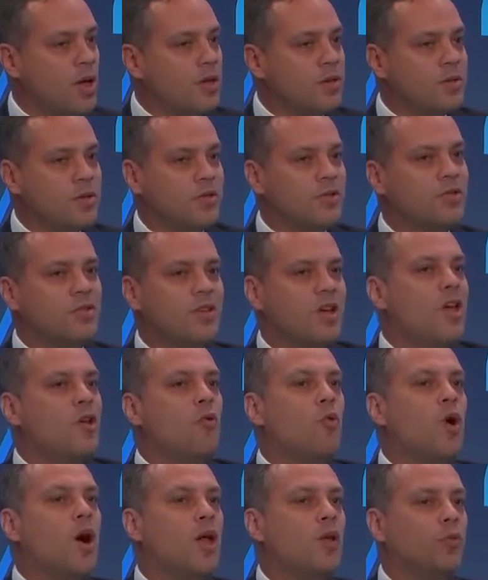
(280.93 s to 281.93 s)
since day
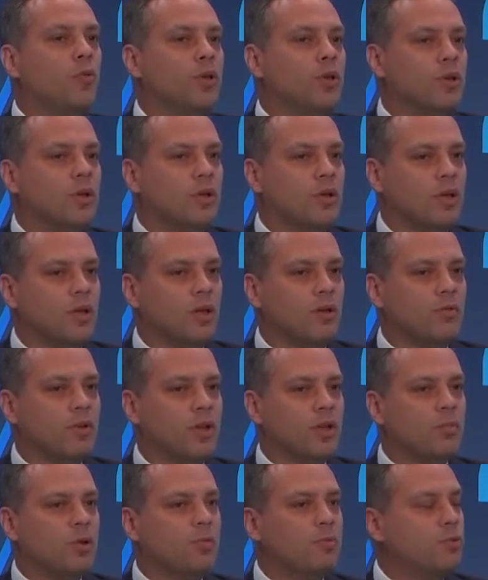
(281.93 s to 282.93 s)
one when Vladimir